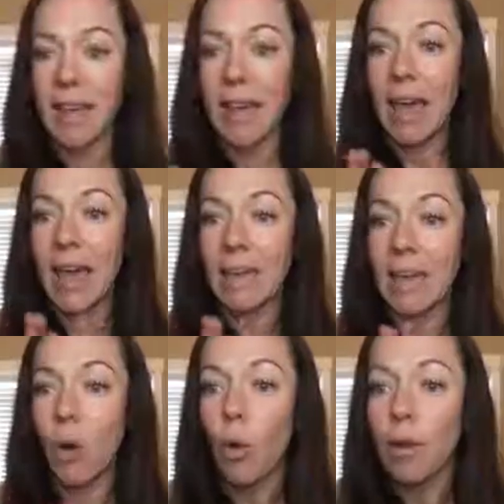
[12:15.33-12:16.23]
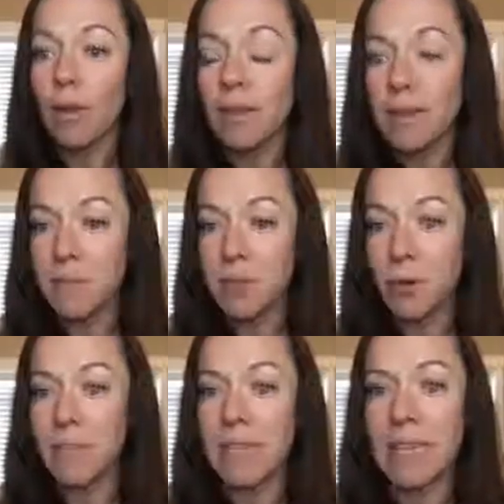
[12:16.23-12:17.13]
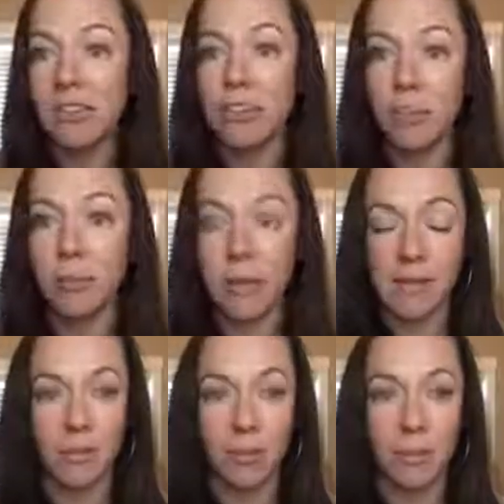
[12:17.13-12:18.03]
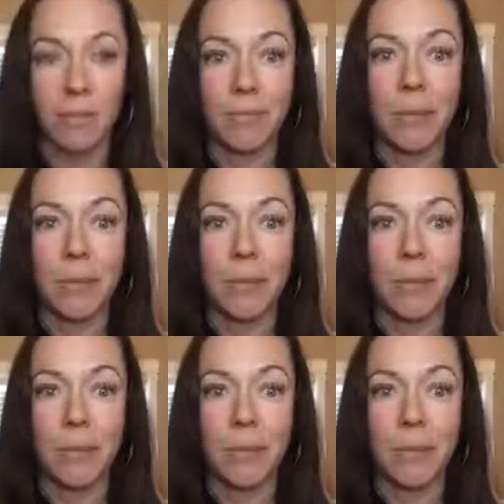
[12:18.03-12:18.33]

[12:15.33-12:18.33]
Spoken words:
and the oil is absorbed into your bloodstream